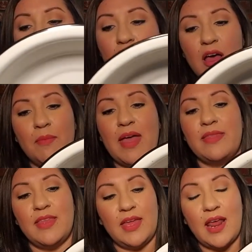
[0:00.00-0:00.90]

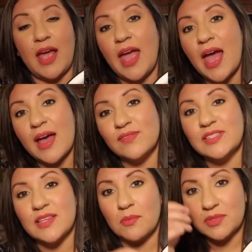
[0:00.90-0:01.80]
and then I have
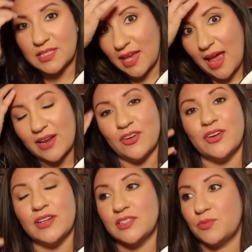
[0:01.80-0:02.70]
some
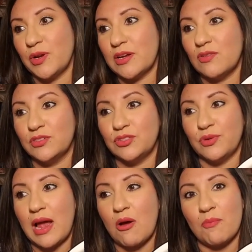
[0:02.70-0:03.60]
scattered and sprinkled
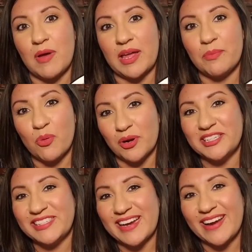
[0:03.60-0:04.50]
throughout my
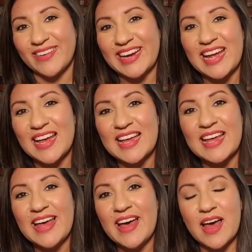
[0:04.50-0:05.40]
porch area.
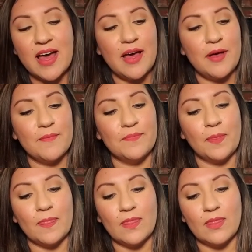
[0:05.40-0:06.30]
And
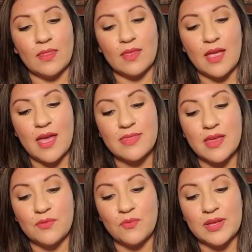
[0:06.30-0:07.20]

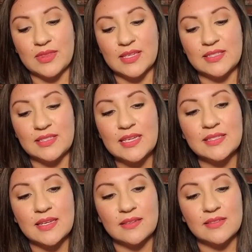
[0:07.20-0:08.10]
then with the
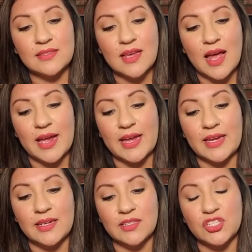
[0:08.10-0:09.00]
seasons,
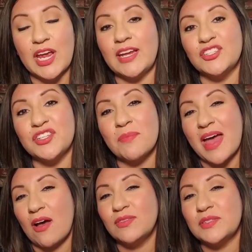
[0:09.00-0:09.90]
I change them
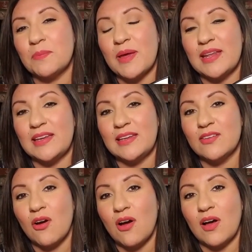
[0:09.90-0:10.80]
out depending
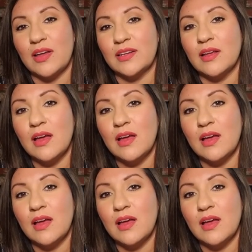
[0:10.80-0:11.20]
on